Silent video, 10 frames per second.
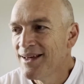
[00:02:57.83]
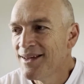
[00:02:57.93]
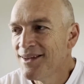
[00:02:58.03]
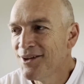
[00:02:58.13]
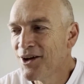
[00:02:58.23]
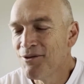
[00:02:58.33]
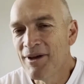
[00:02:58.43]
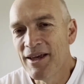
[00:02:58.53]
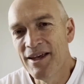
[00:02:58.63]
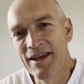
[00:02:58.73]
You know,
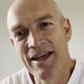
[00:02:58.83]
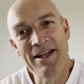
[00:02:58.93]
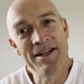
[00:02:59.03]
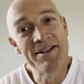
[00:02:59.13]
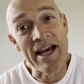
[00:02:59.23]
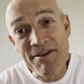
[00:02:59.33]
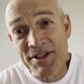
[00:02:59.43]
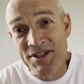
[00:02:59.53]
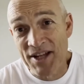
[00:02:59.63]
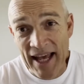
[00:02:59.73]
in
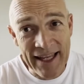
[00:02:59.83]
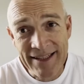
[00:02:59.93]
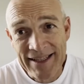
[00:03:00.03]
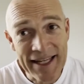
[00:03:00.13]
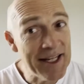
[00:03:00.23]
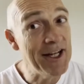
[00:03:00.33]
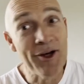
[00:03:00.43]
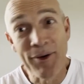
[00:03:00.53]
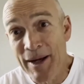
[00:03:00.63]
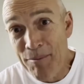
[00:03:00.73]
David's day, he didn't know
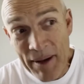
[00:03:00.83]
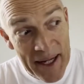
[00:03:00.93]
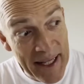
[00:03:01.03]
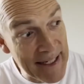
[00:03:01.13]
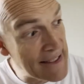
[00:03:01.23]
any better, and he